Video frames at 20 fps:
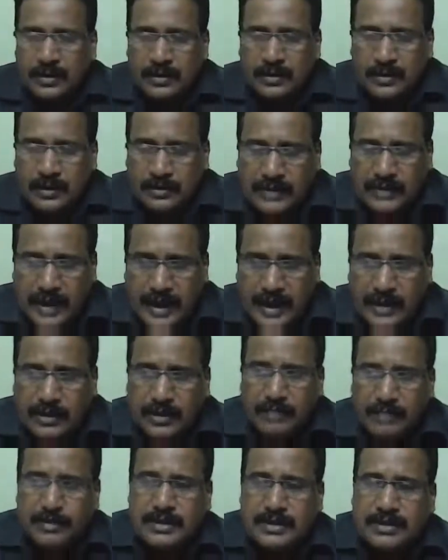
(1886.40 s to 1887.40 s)
The third
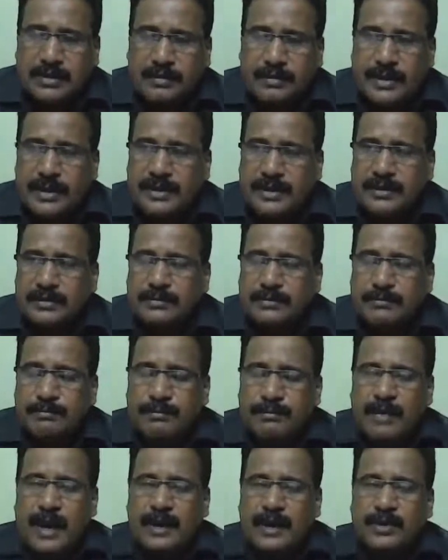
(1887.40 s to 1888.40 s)
term is coming
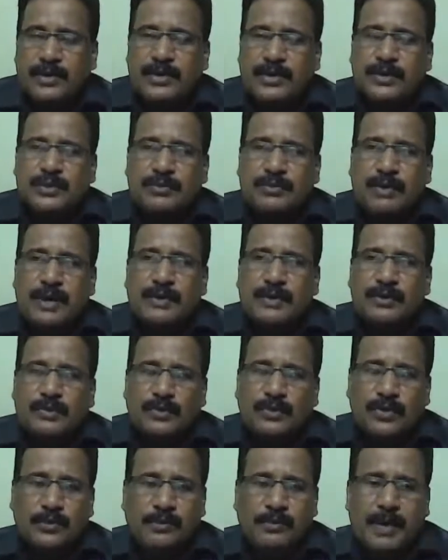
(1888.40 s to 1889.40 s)
minus 1 to
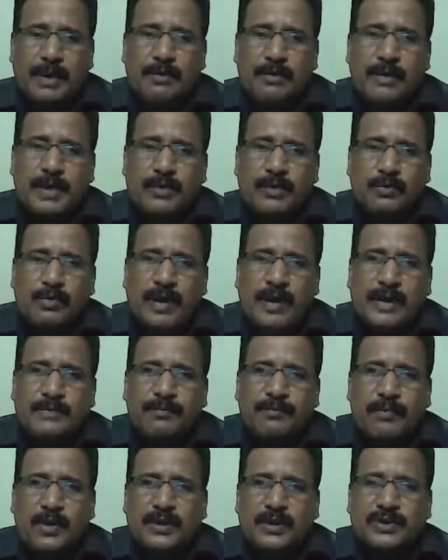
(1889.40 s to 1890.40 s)
the power
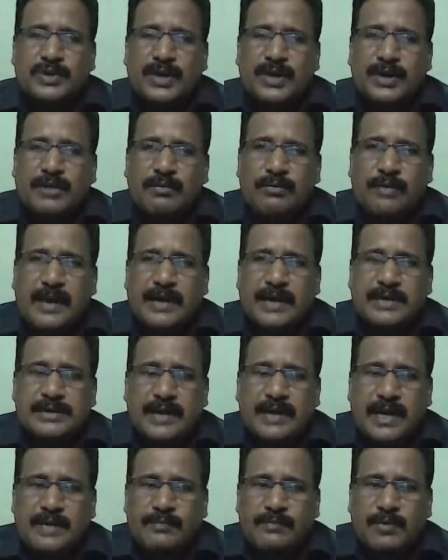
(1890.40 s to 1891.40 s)
1 plus 3. 1
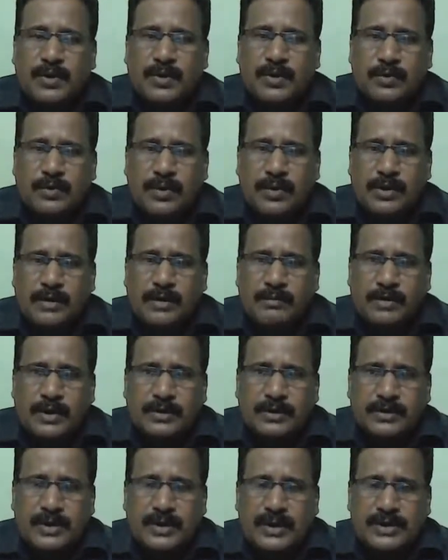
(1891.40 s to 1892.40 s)
stands for row number,
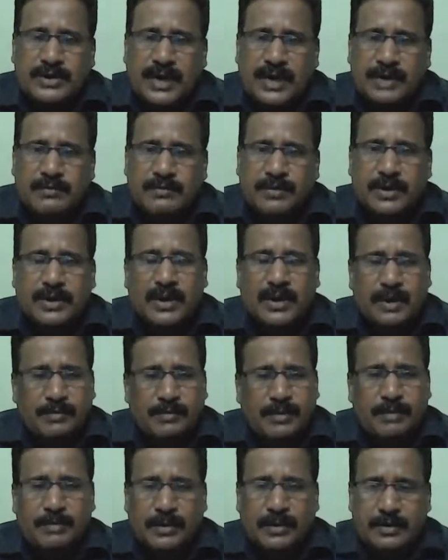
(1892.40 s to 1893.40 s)
3 stands for column
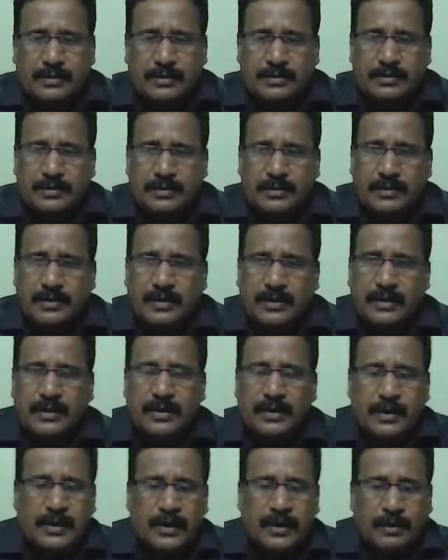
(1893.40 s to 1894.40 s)
number.
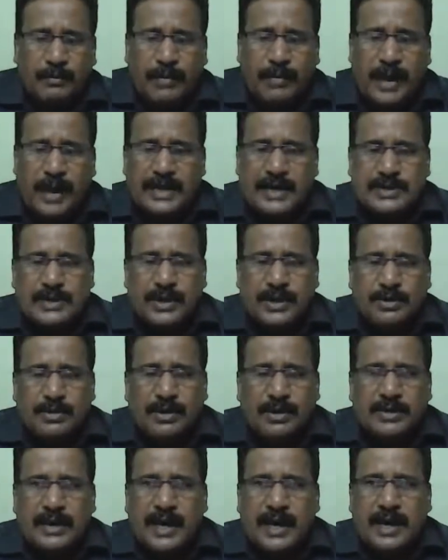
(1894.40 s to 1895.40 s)
First
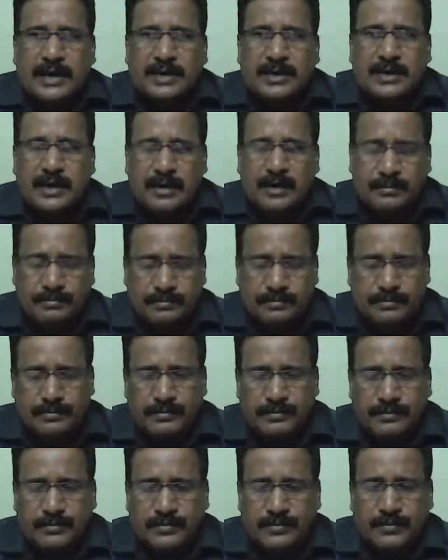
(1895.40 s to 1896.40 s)
row, third column.
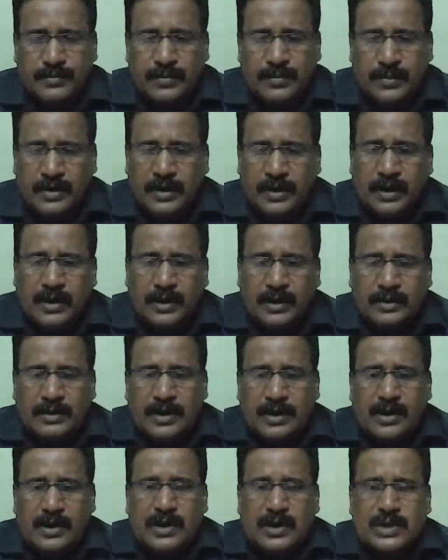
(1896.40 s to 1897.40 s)

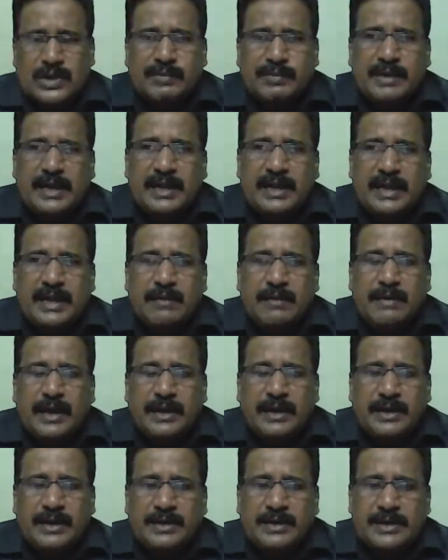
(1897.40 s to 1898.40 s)
The corresponding
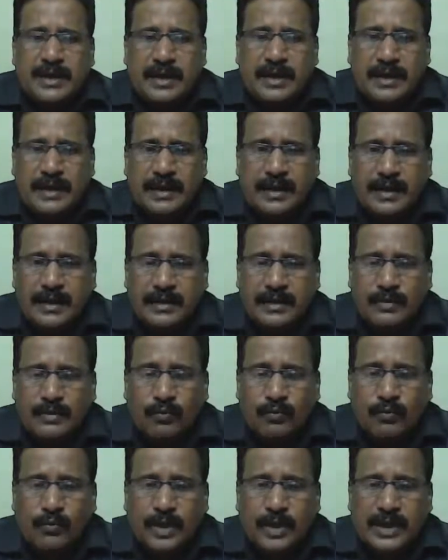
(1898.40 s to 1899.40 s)
element is
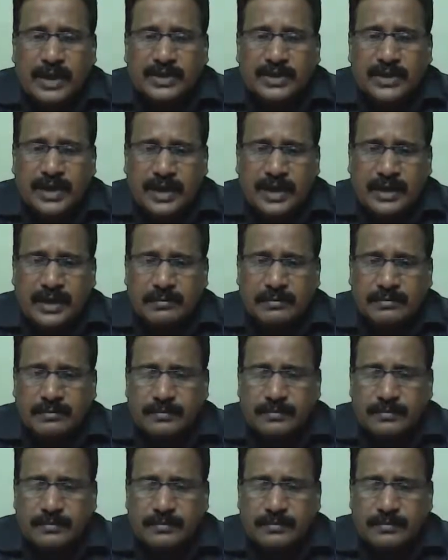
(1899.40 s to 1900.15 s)
A13.